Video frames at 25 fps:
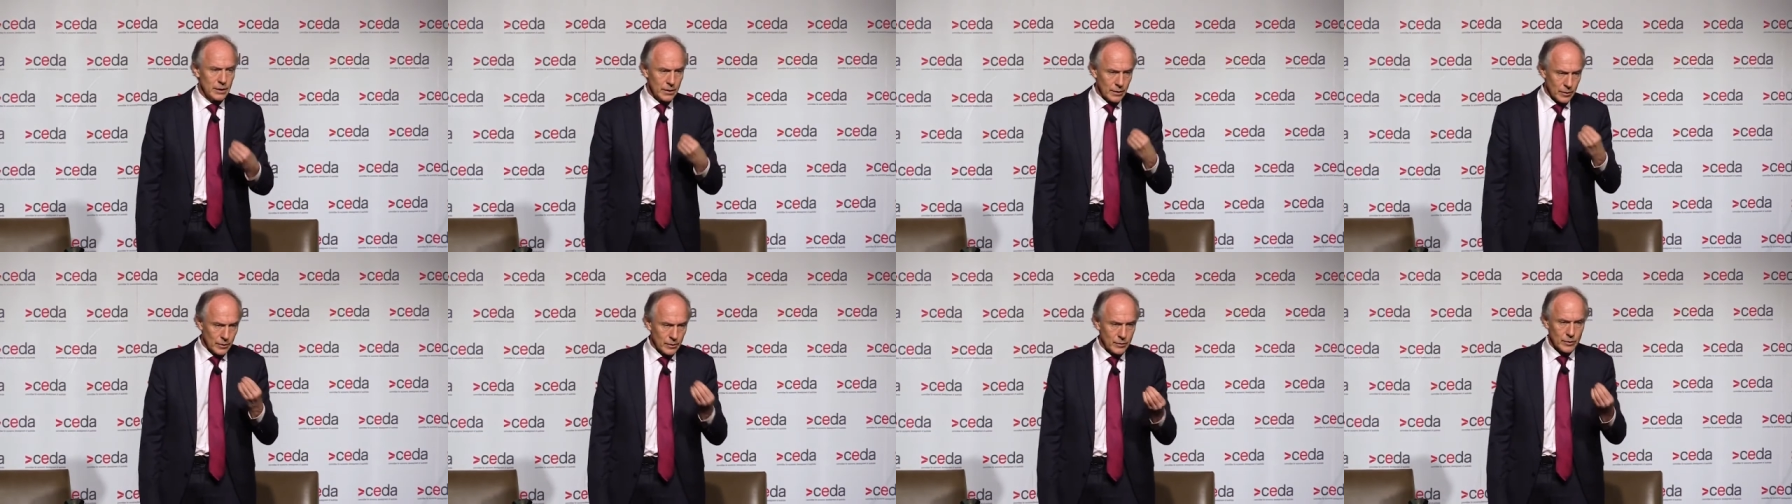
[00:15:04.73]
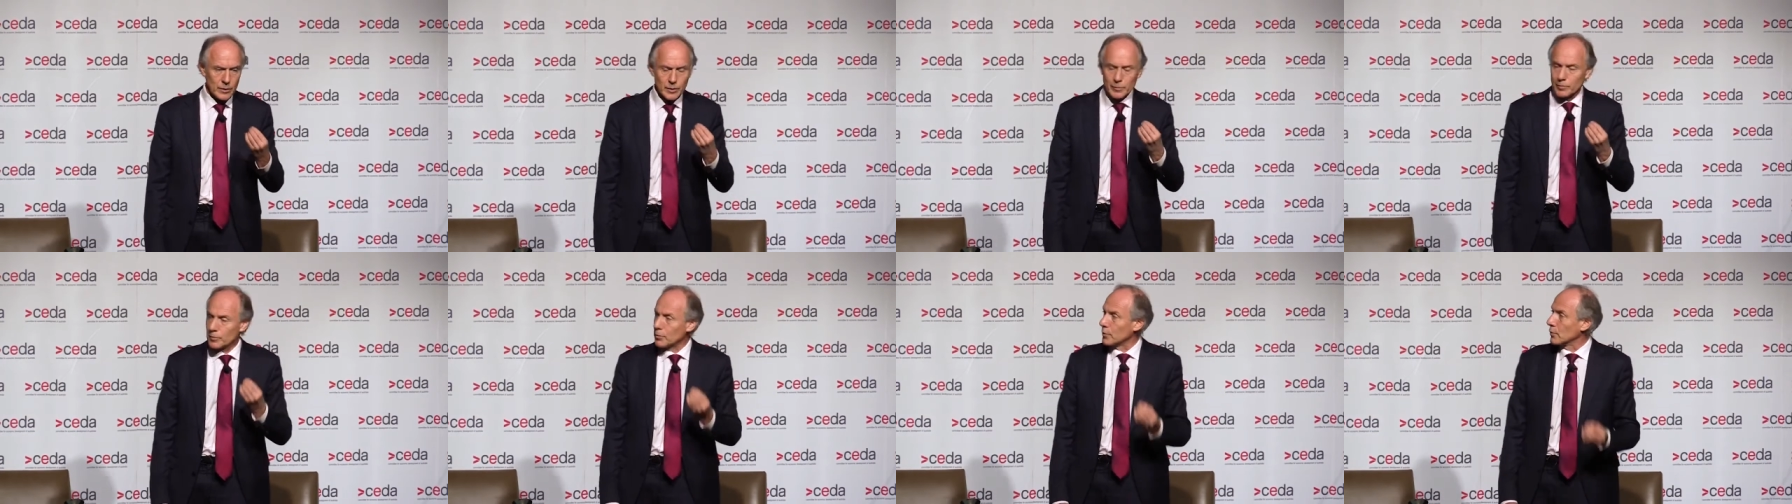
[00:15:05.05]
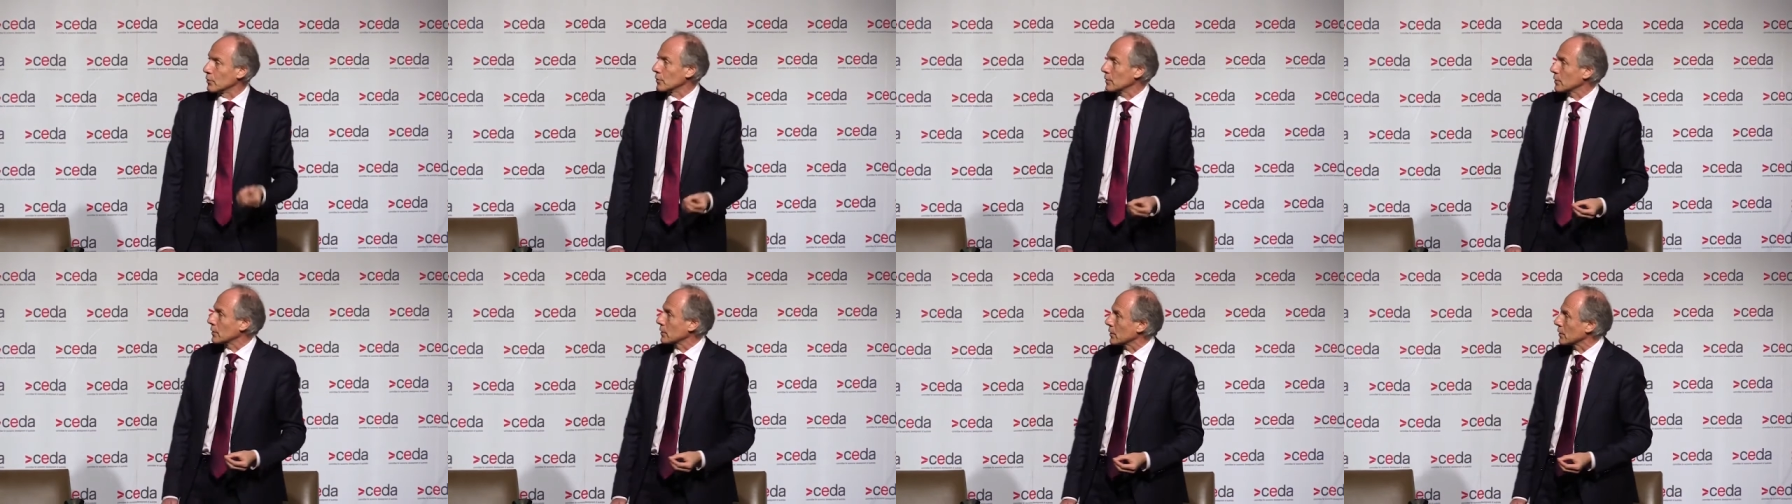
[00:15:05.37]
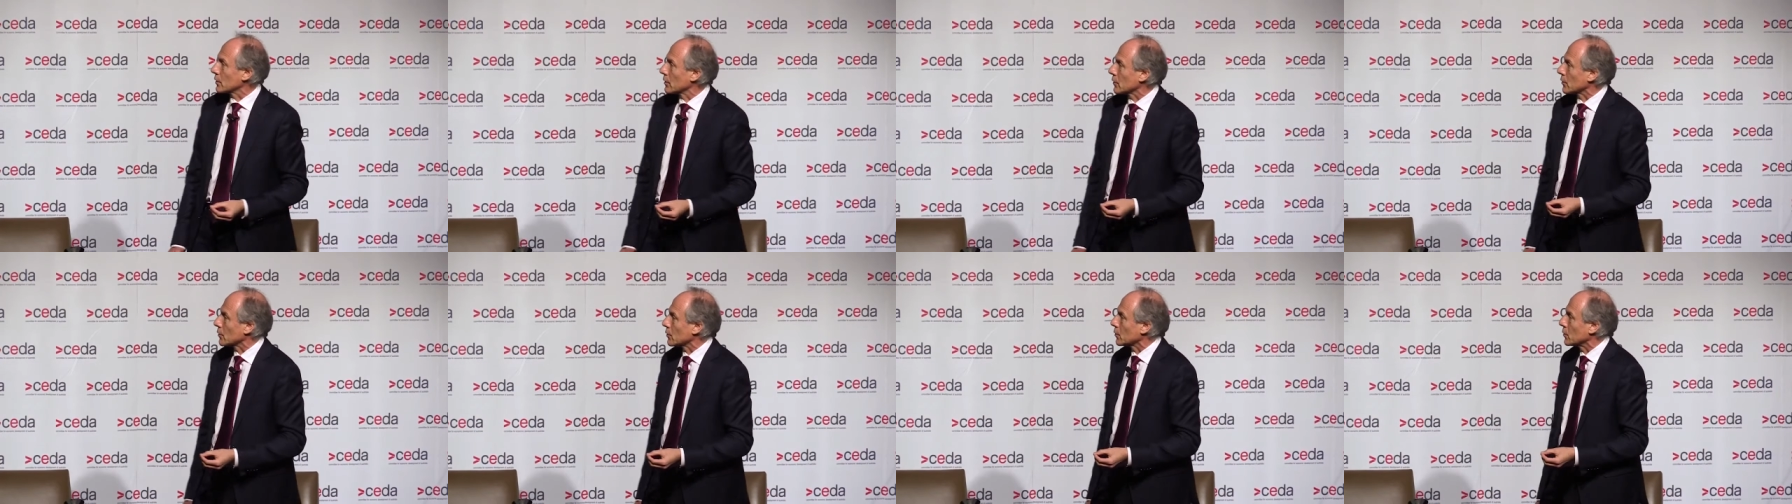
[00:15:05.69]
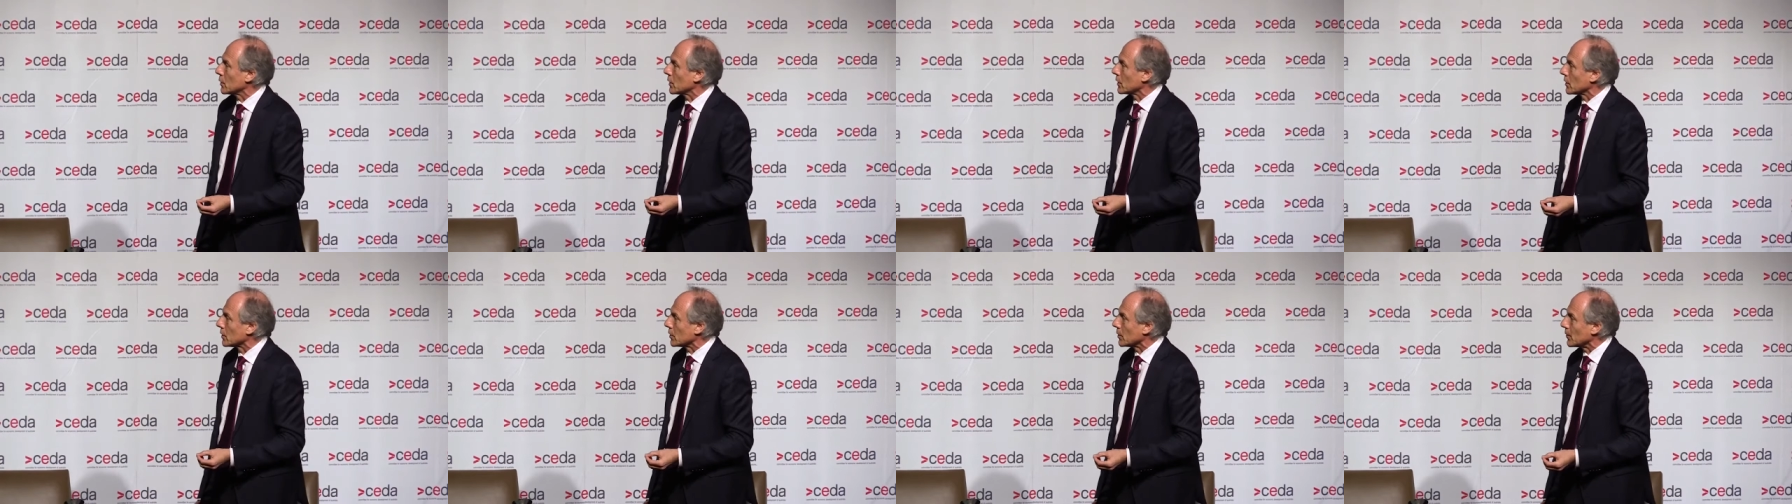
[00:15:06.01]
is important as
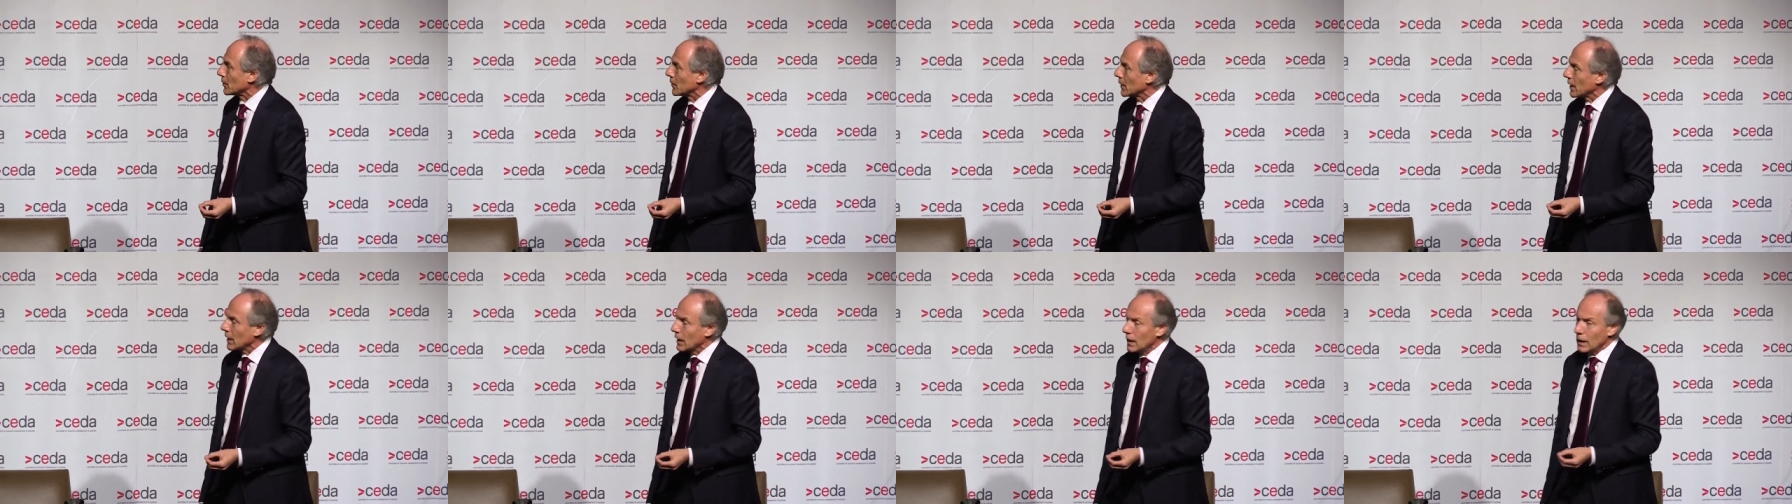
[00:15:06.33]
well.